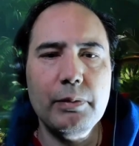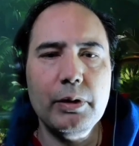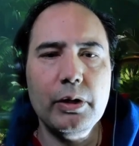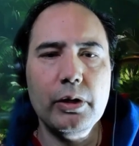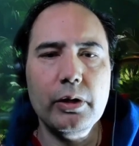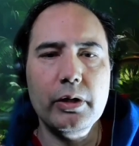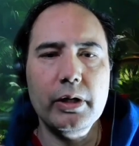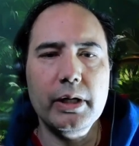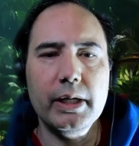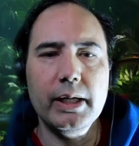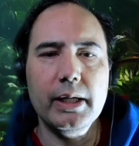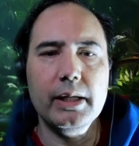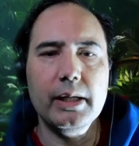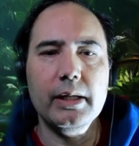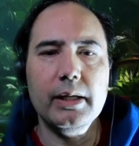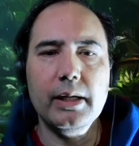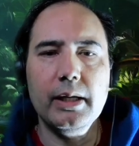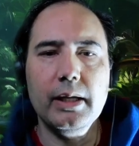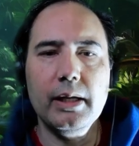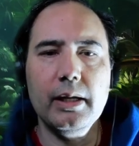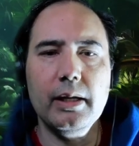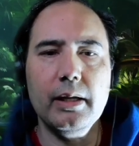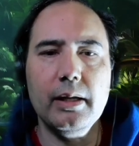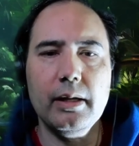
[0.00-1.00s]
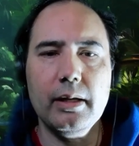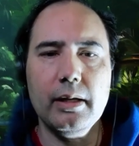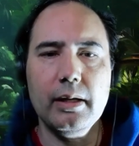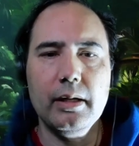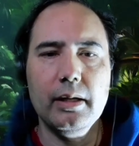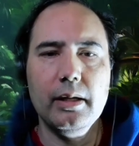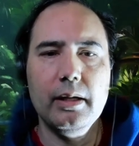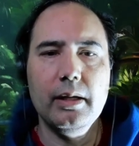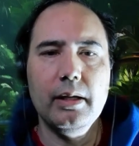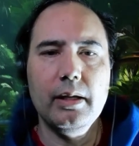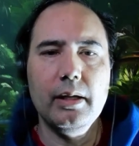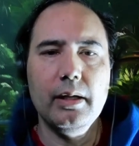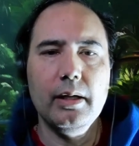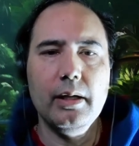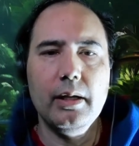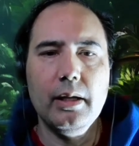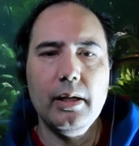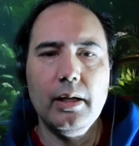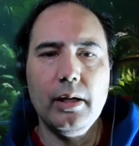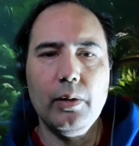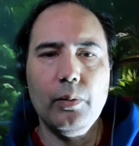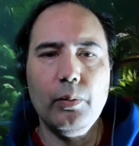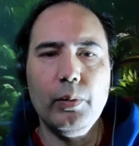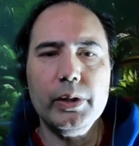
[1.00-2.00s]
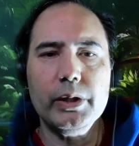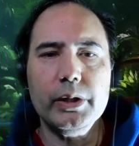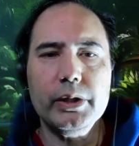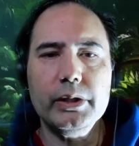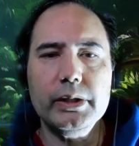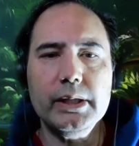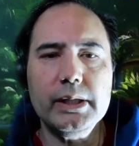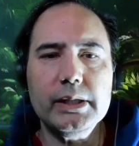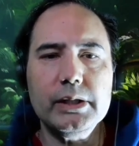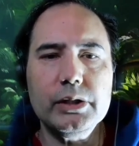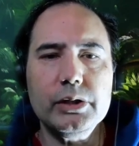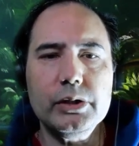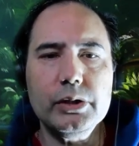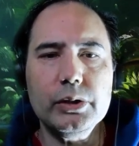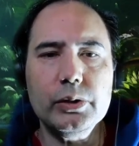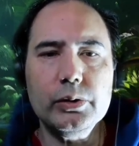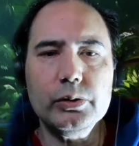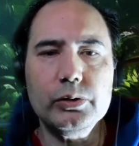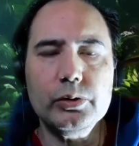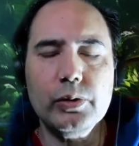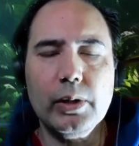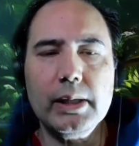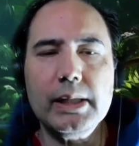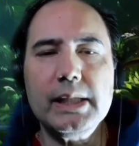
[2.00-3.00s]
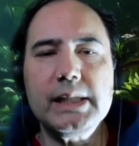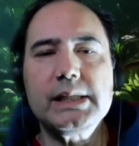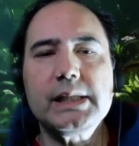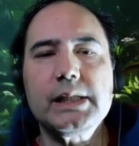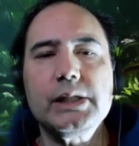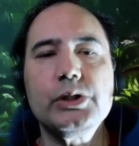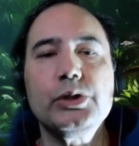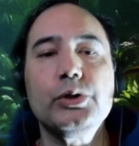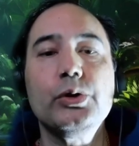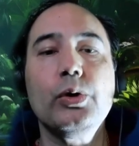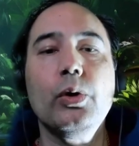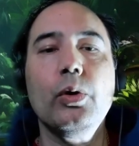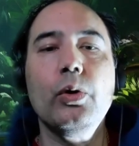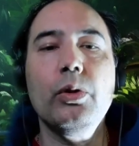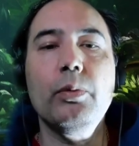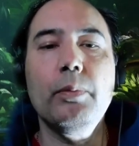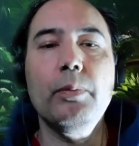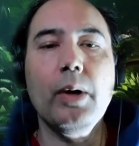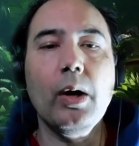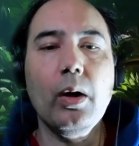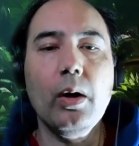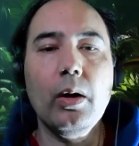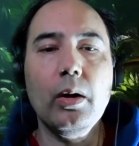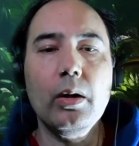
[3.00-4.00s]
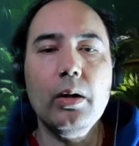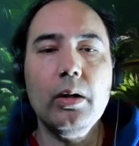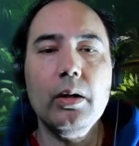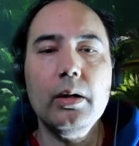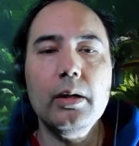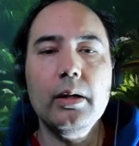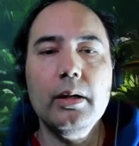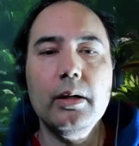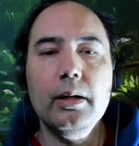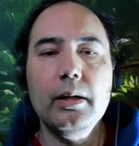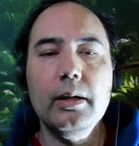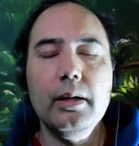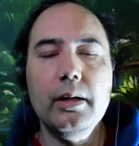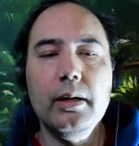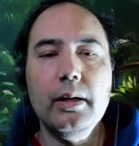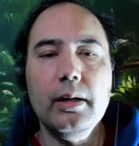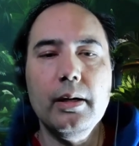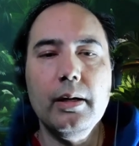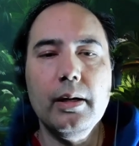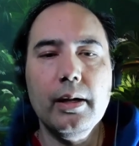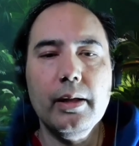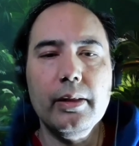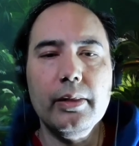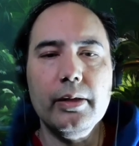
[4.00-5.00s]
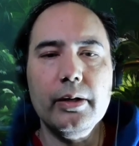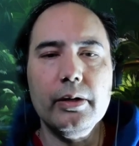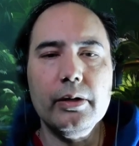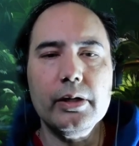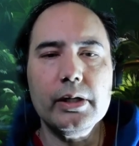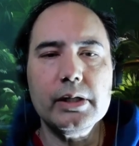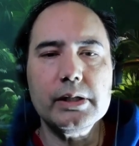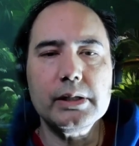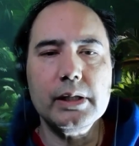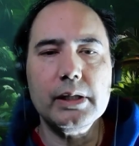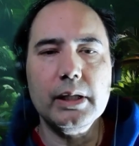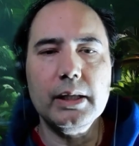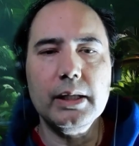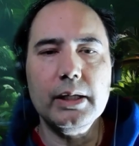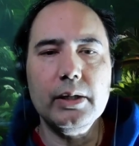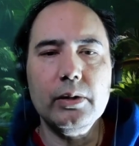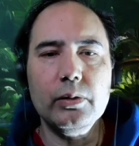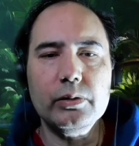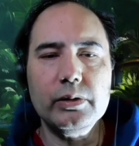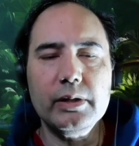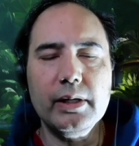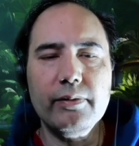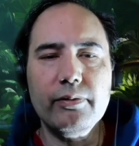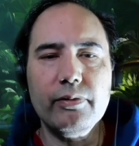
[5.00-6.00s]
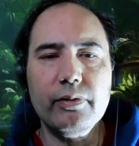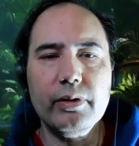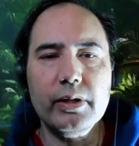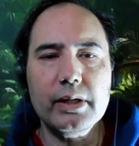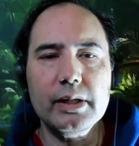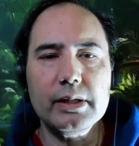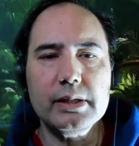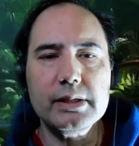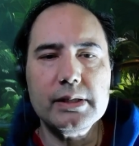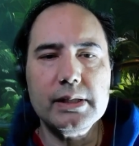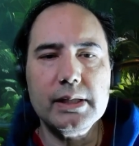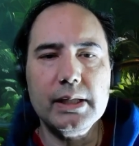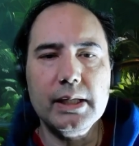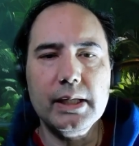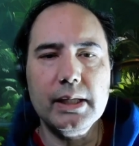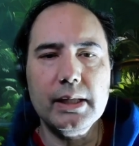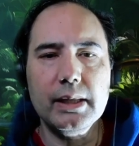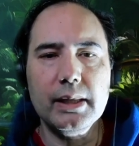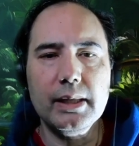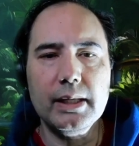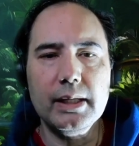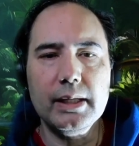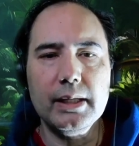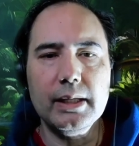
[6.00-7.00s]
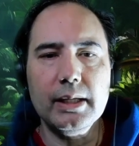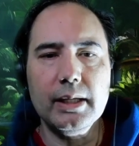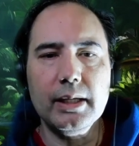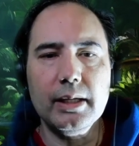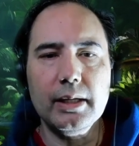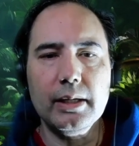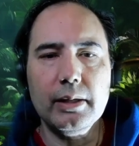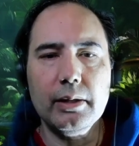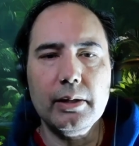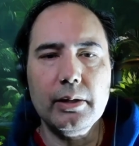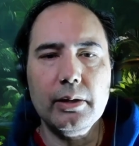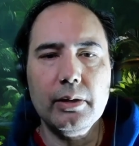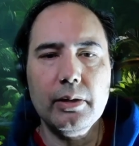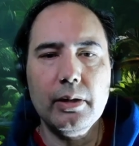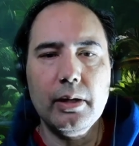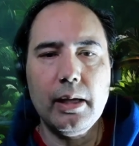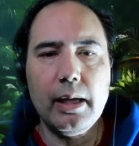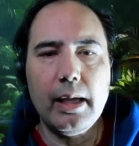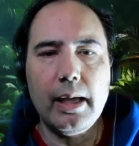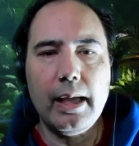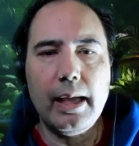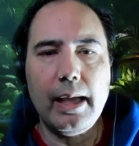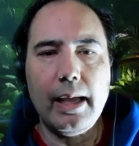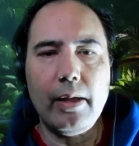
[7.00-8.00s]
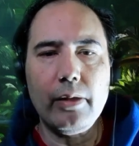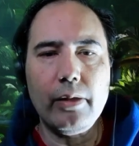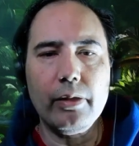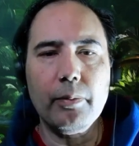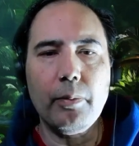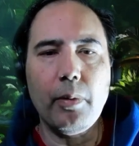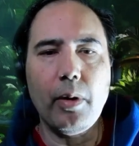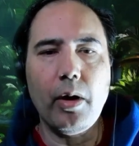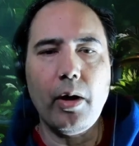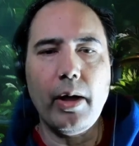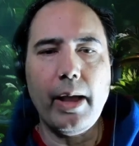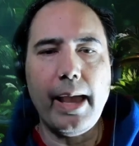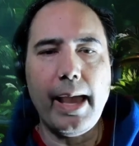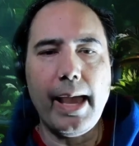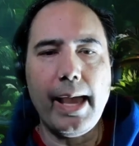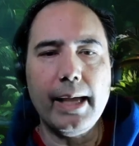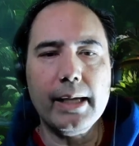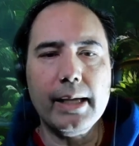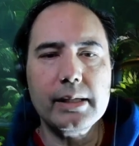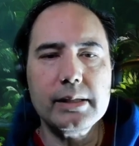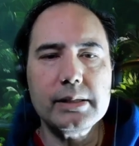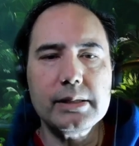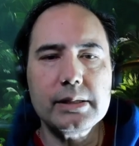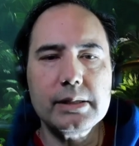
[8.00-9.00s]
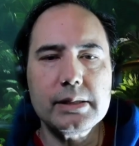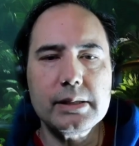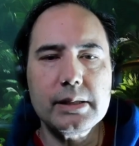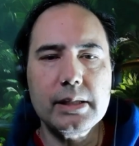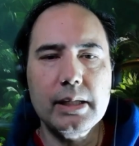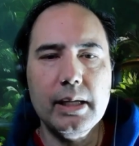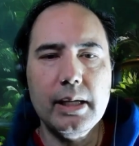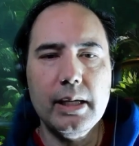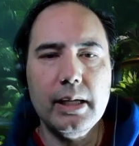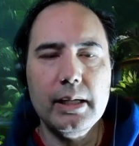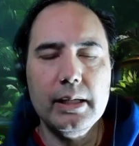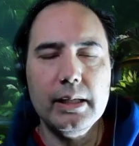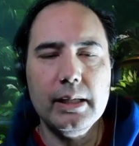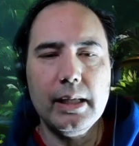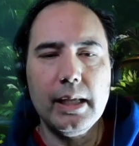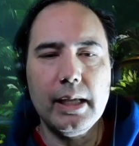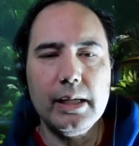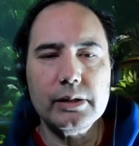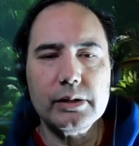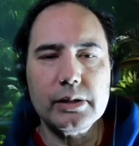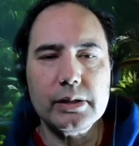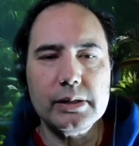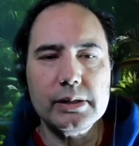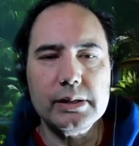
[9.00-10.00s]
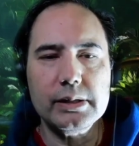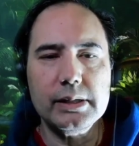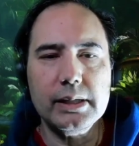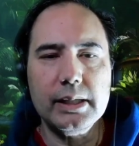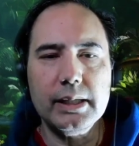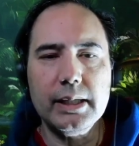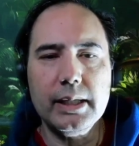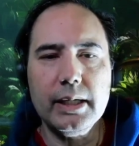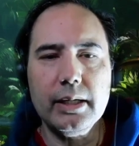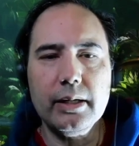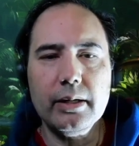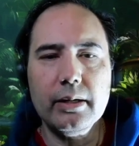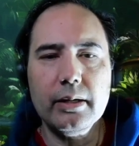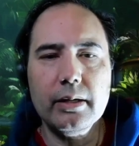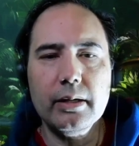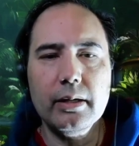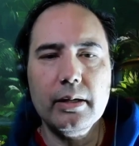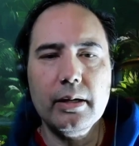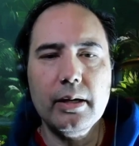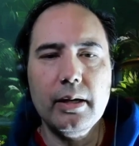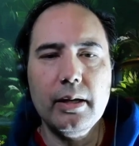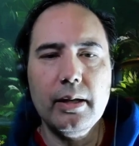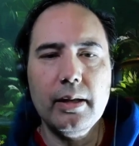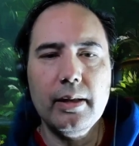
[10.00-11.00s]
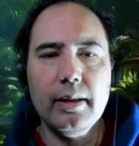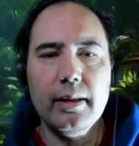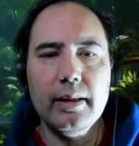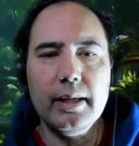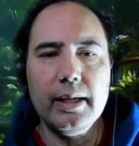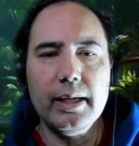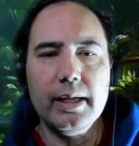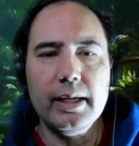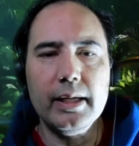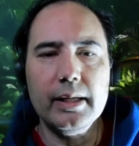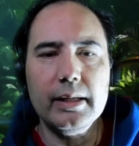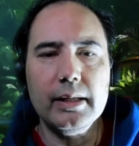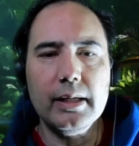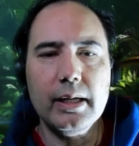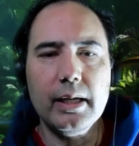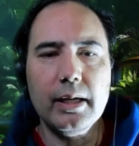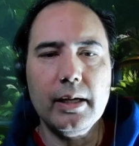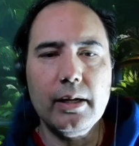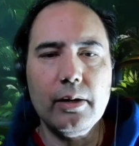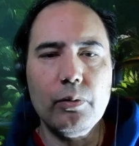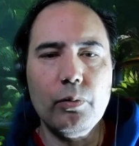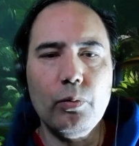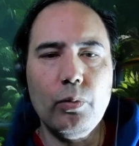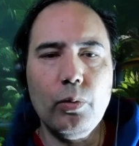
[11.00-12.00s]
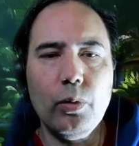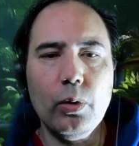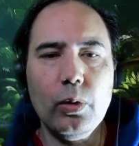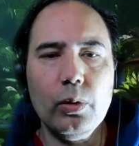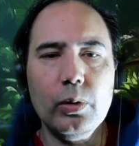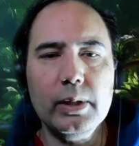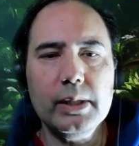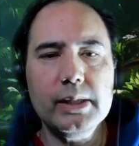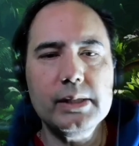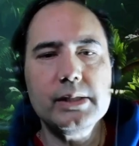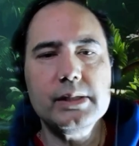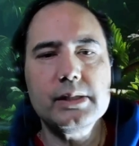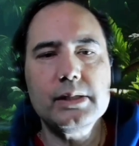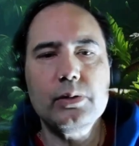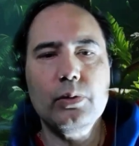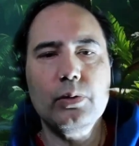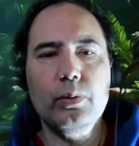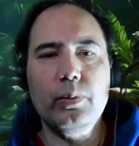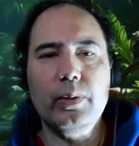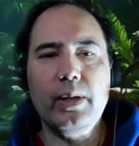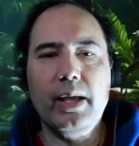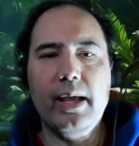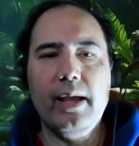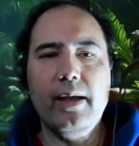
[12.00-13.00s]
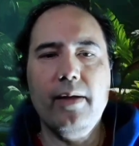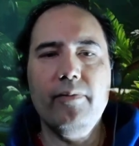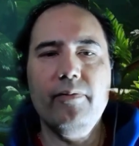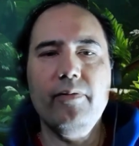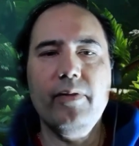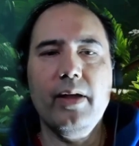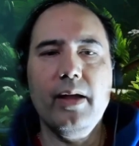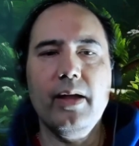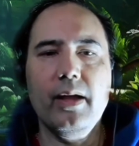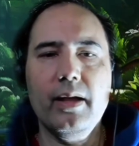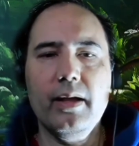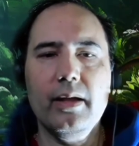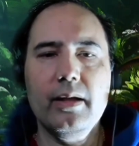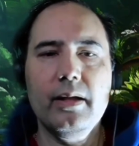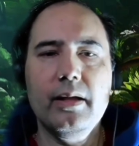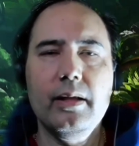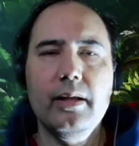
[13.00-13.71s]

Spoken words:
in what you need to do to at least control the ball. There is a little difference in the how the ball acts, as you can see here. In Rollance, we have I